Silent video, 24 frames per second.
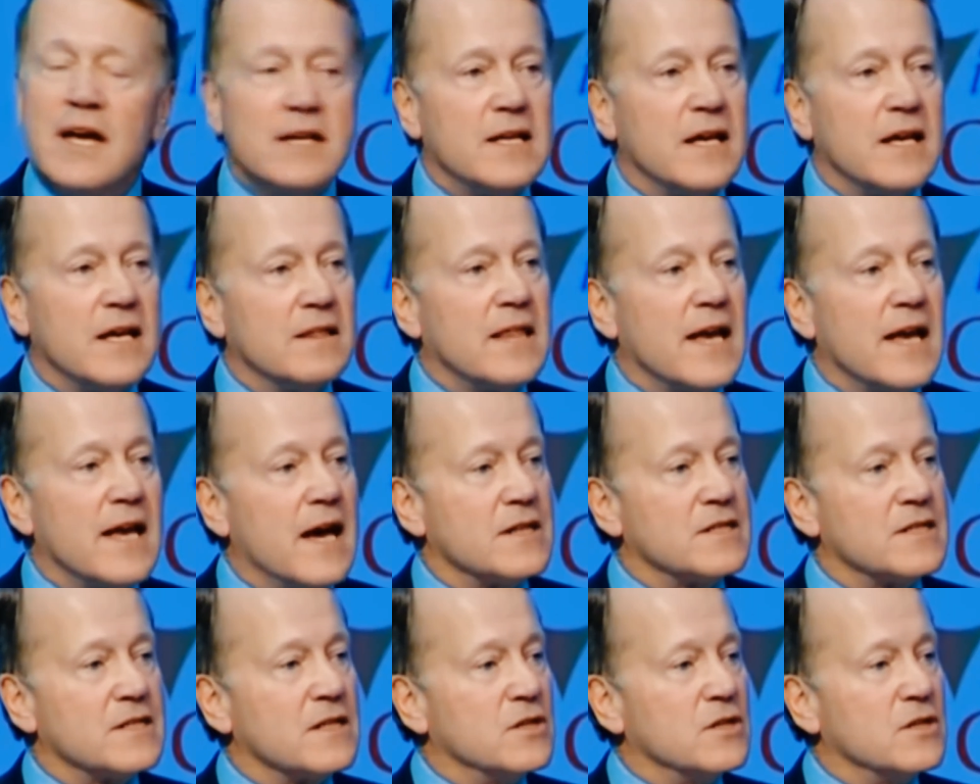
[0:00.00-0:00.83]

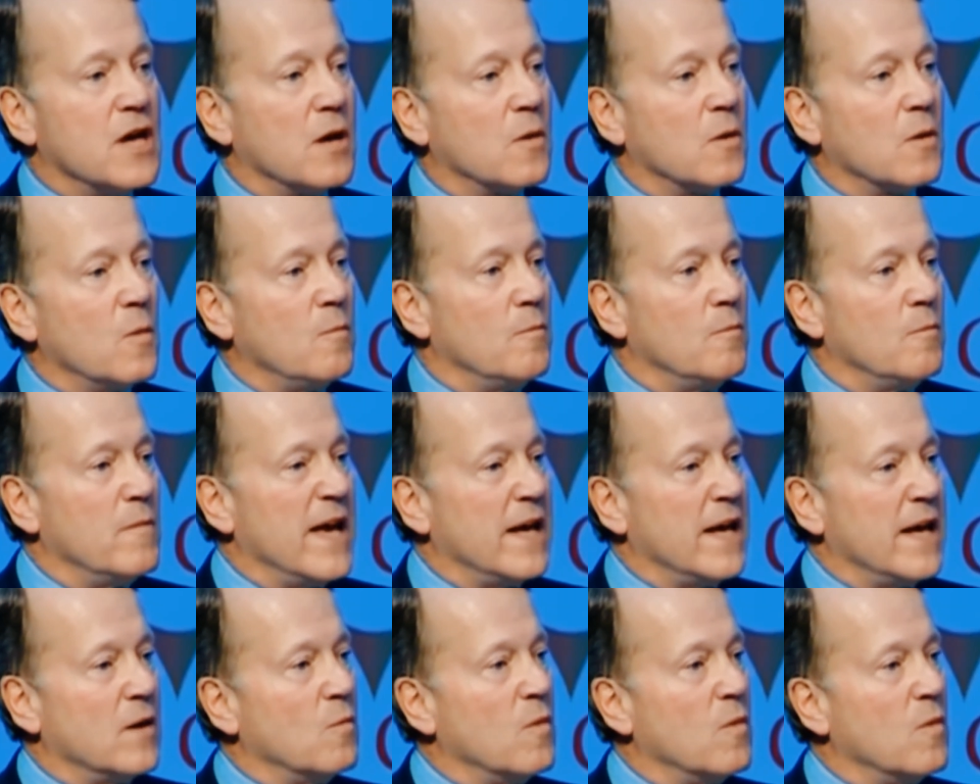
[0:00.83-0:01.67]
10,000 young men
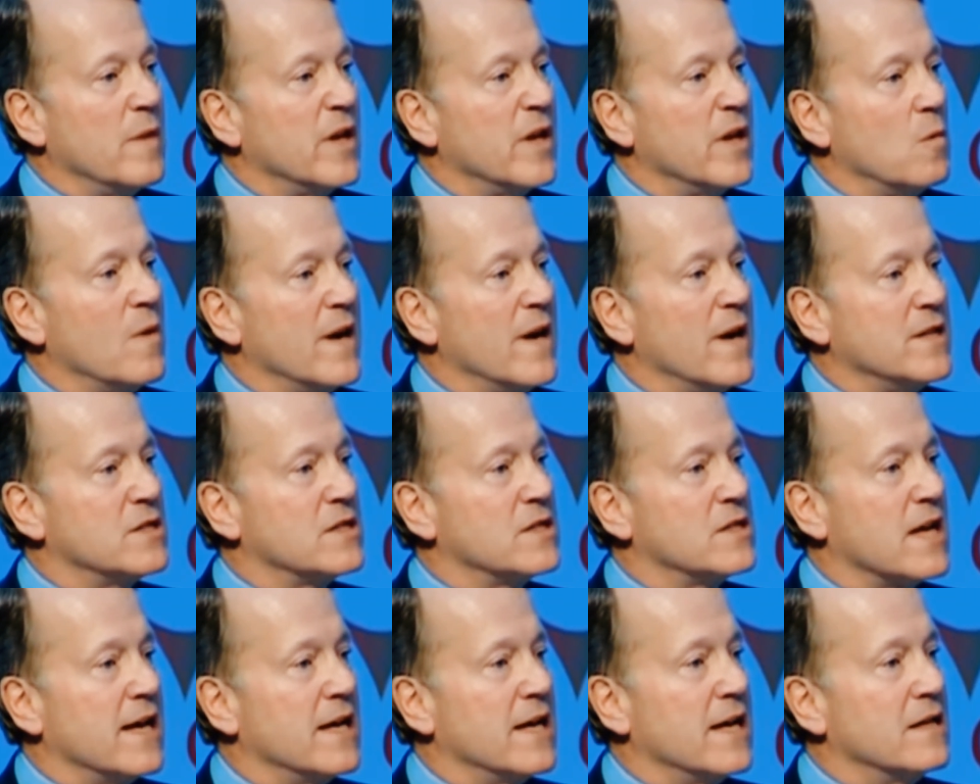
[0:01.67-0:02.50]
and women in one
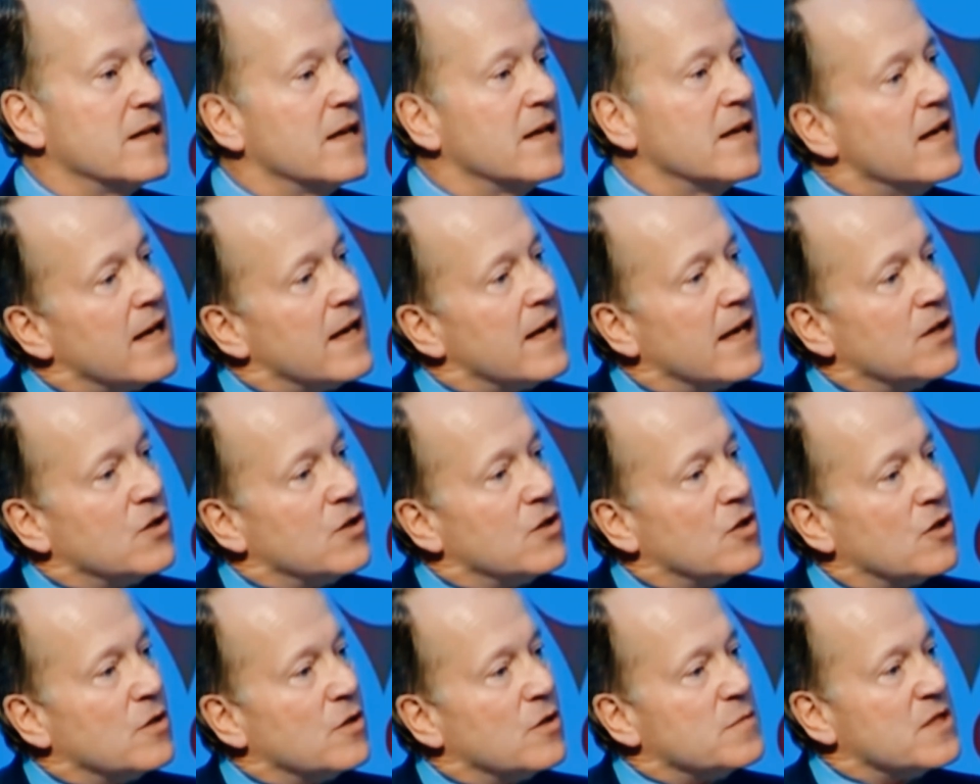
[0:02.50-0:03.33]
state in
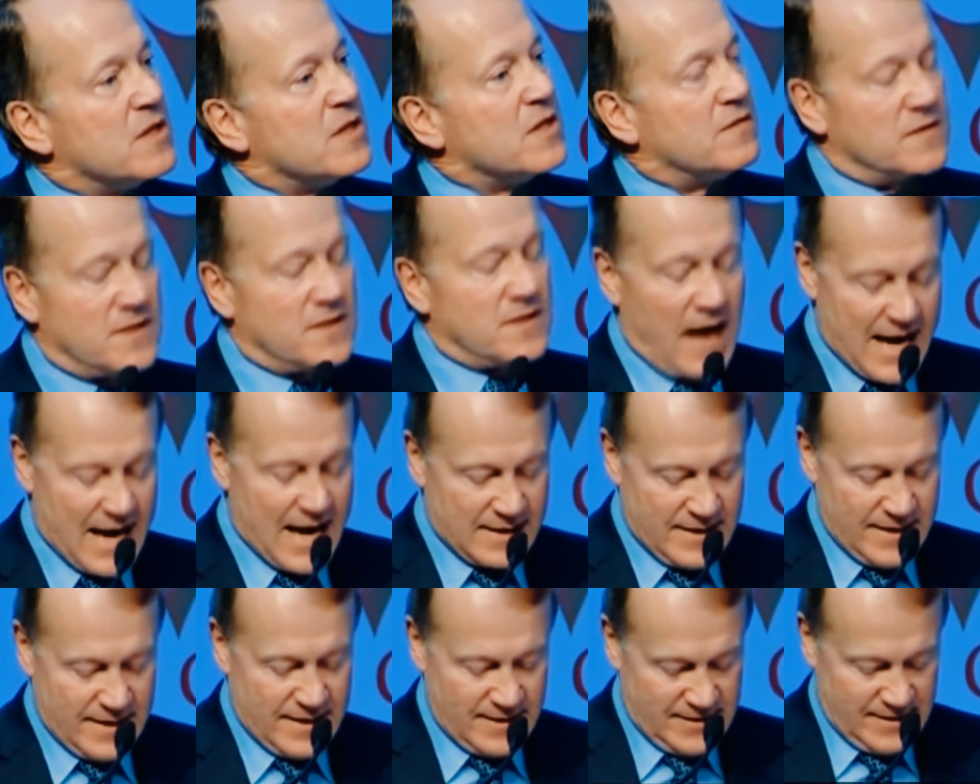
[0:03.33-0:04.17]
terms of
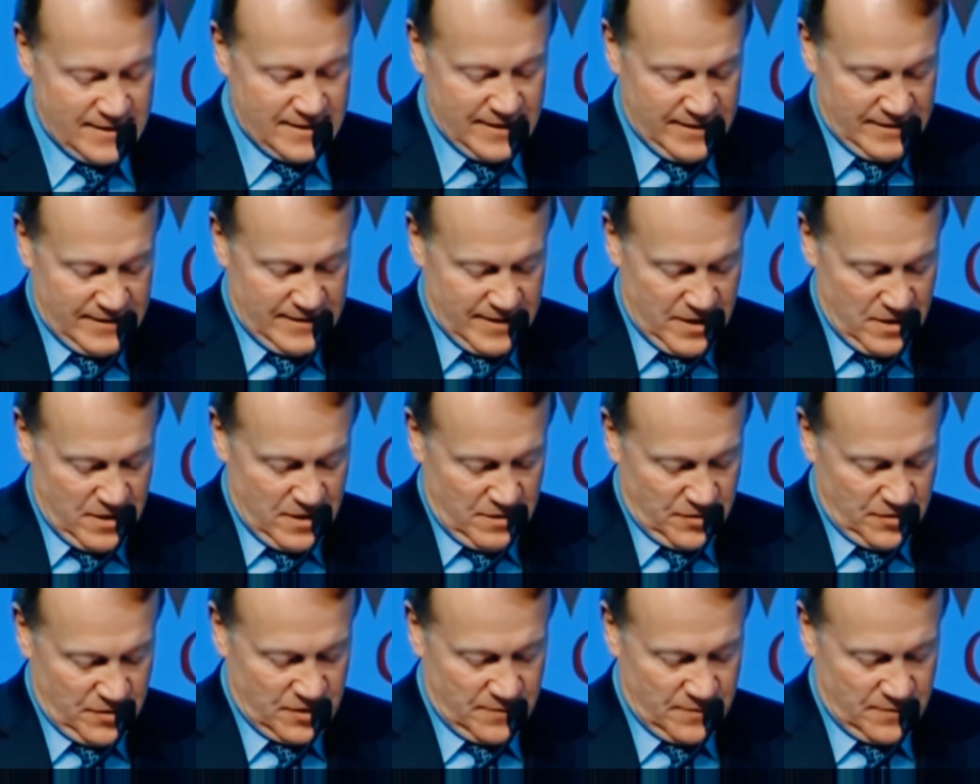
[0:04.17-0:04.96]
ITC skills.